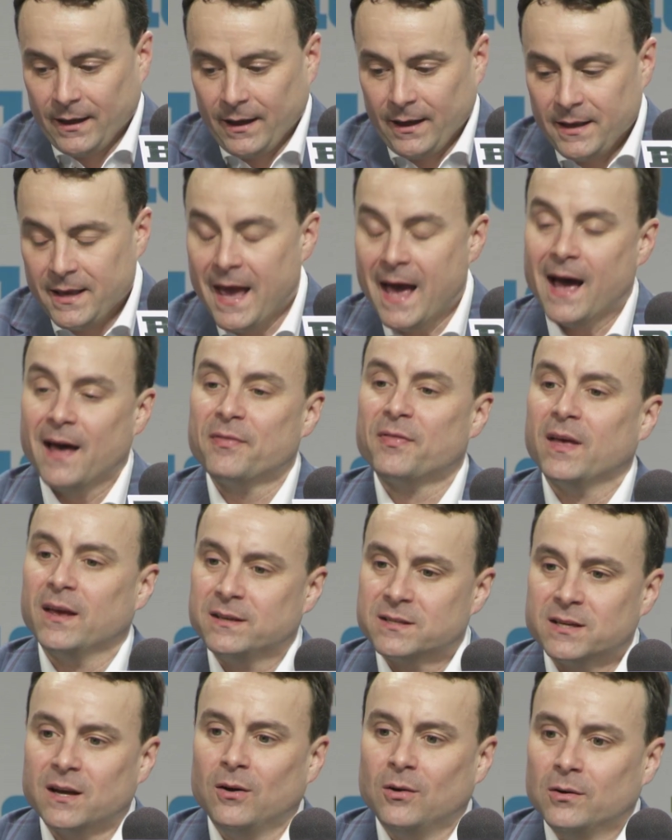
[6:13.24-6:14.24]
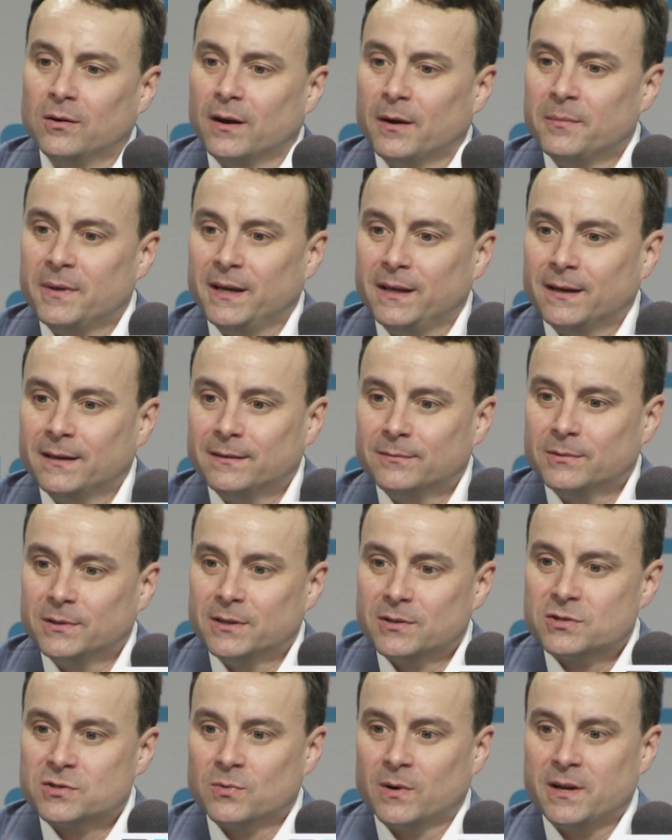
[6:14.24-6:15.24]
Yeah, I think so. I mean, when
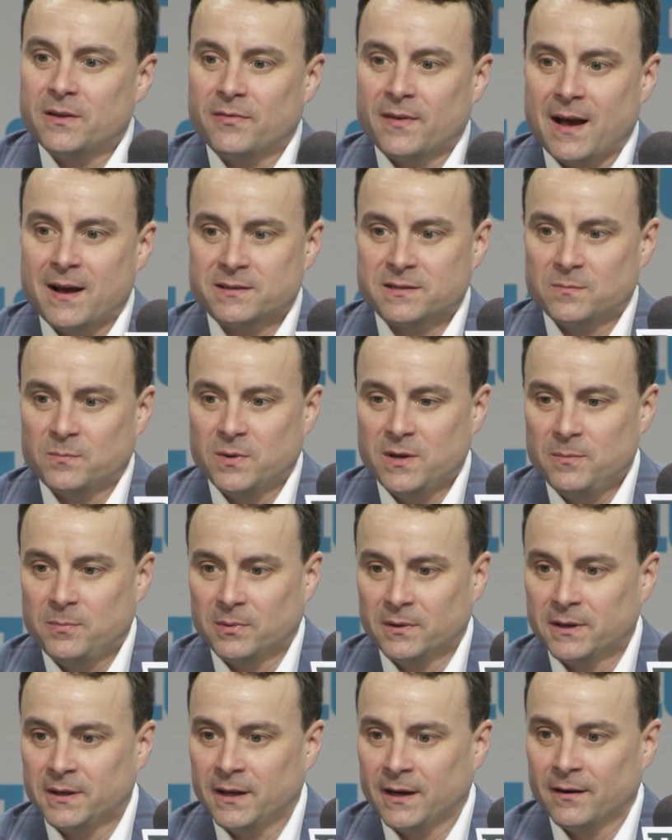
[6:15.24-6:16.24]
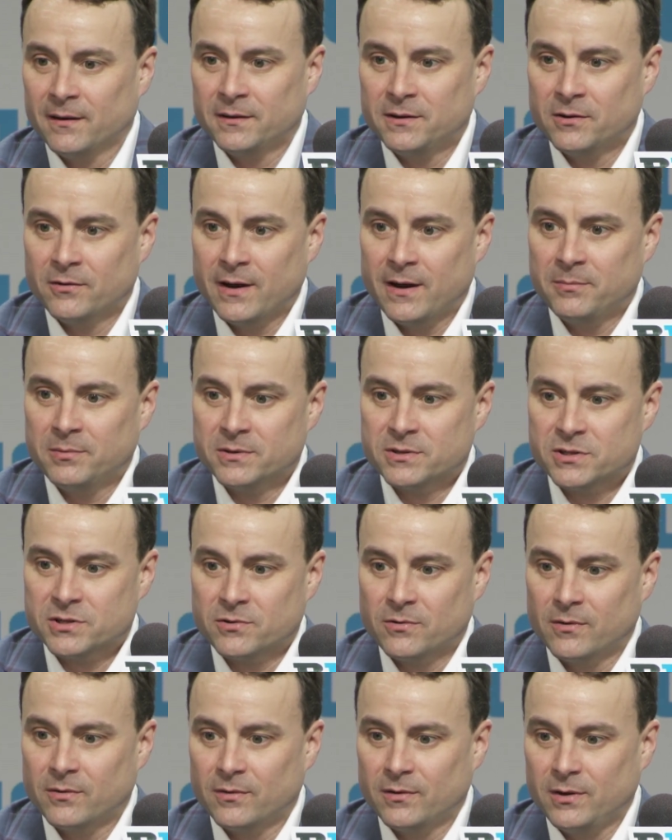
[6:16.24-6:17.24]
there's 20,000 people in there and you're able to,
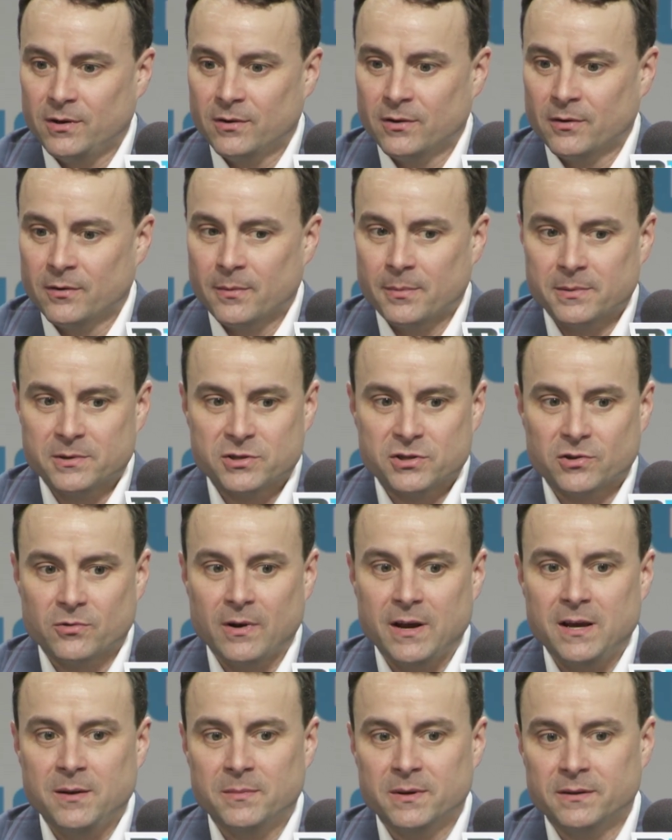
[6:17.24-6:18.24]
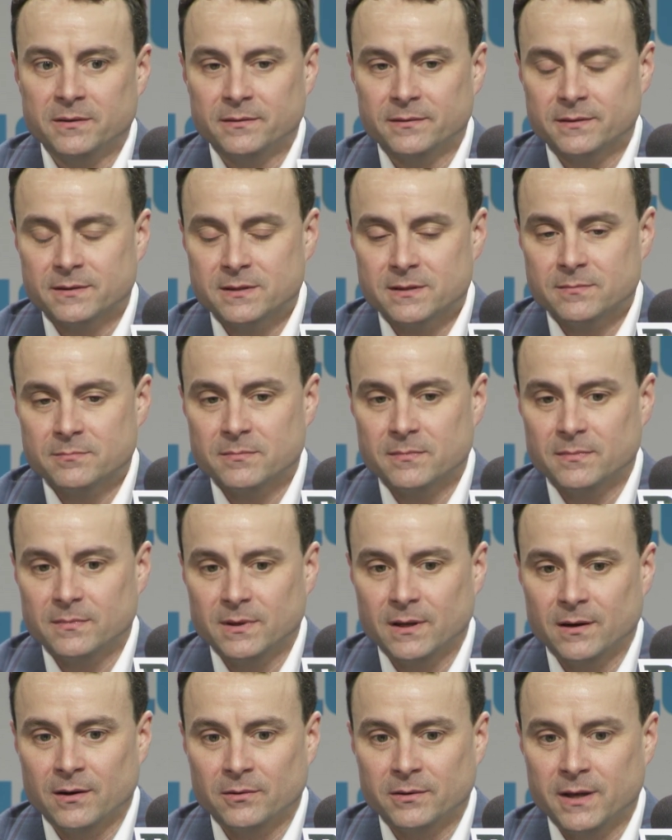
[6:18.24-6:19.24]
you know, able to scream and,
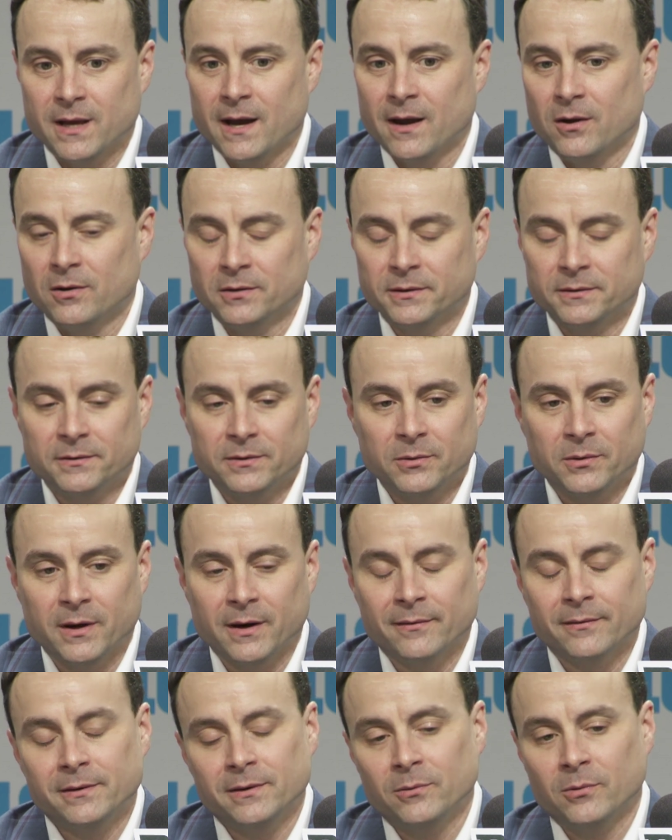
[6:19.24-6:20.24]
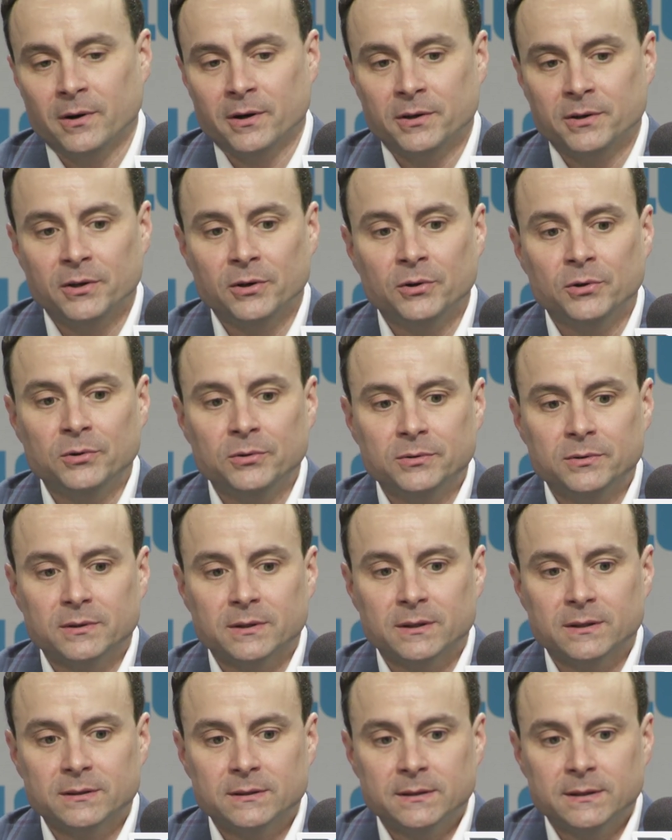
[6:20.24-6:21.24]
you know, yell and do whatever you want to do,
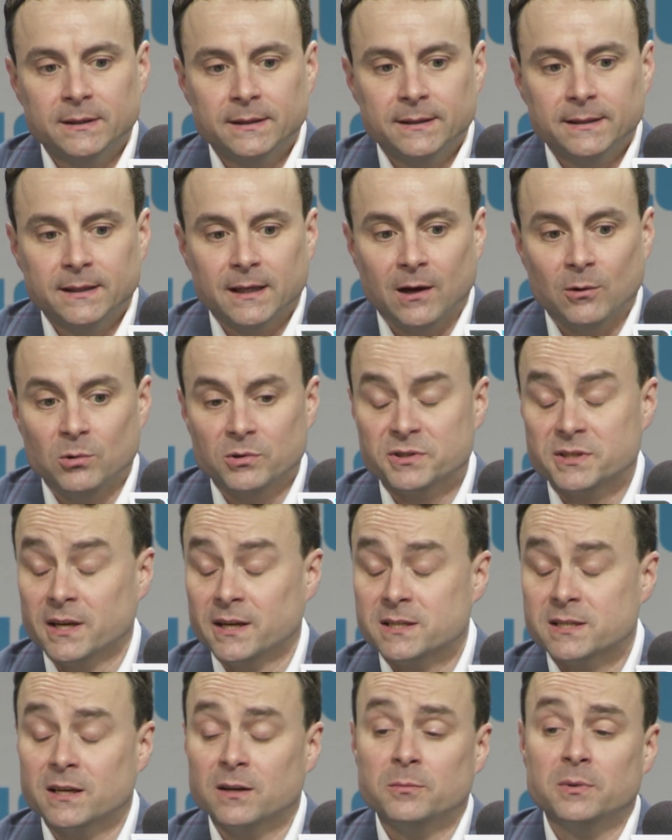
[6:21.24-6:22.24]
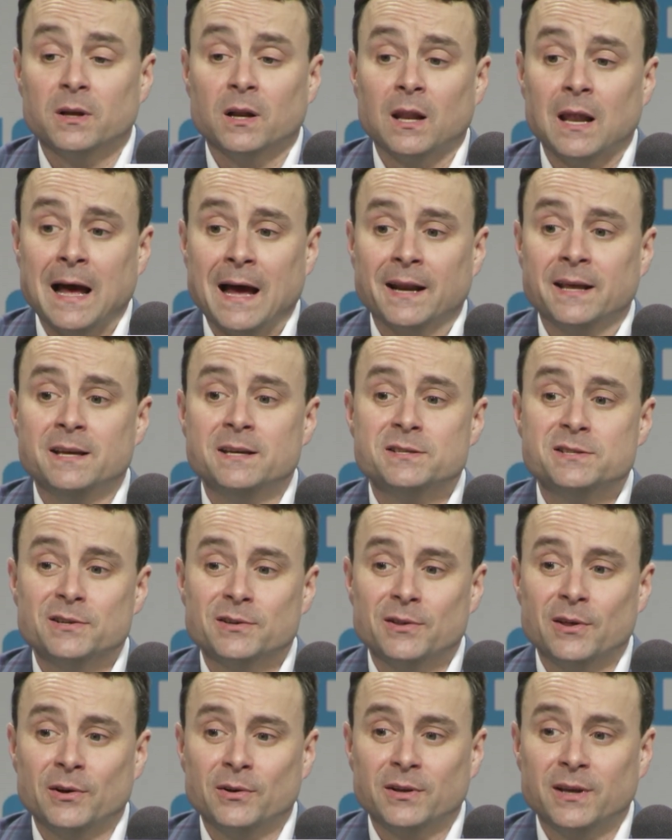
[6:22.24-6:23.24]
I will say it's going to be a lot easier,
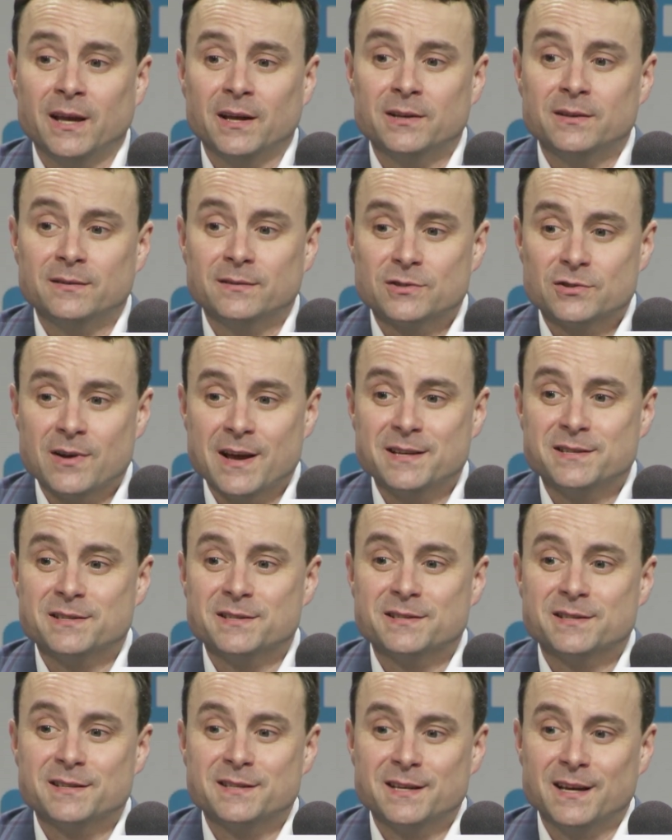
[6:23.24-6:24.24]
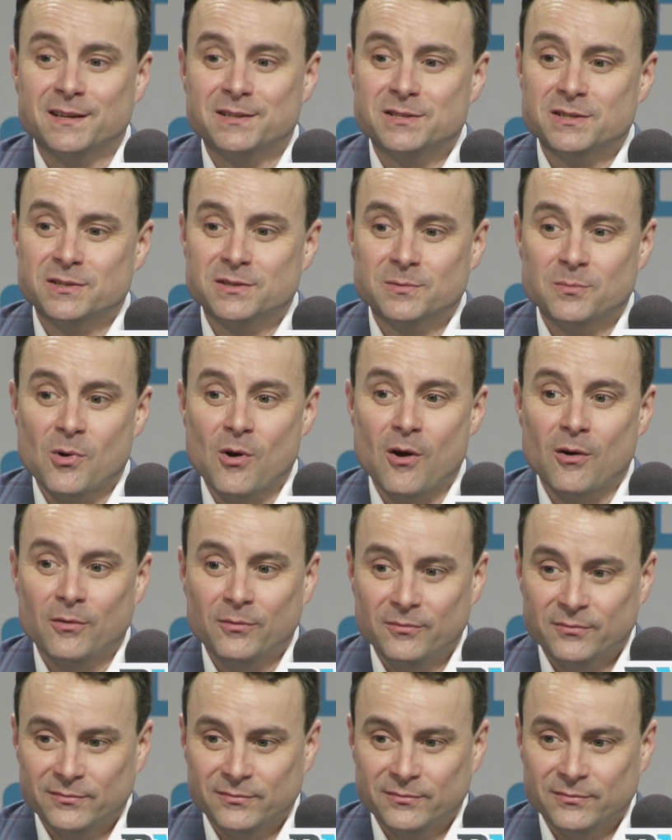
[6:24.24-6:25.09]
though, to get Trace's attention tomorrow.